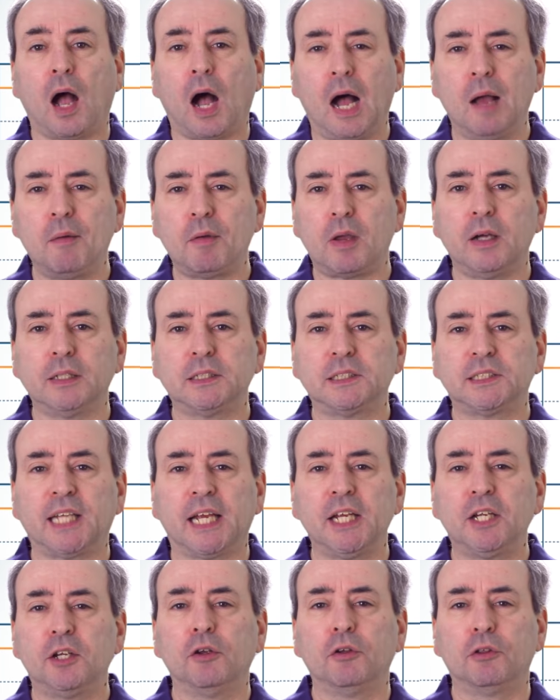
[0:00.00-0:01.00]
I'm going to
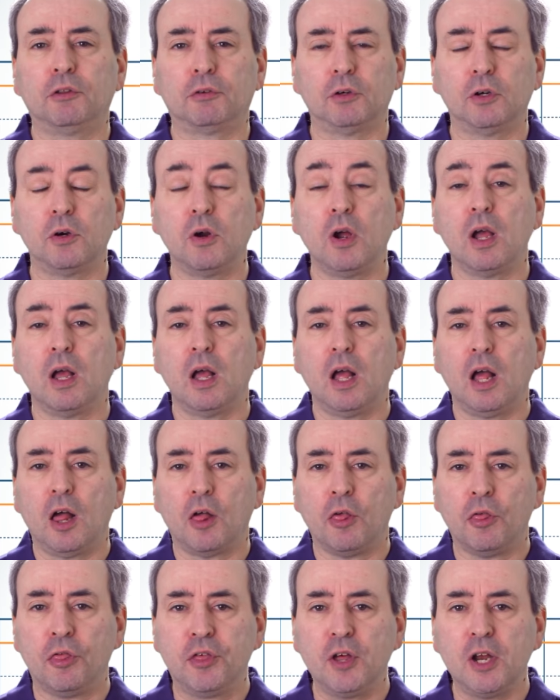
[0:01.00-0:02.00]
take you through
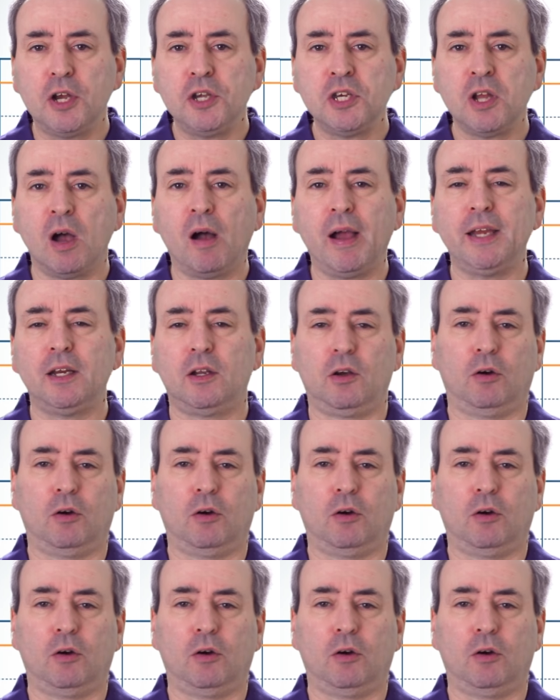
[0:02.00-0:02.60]
the 9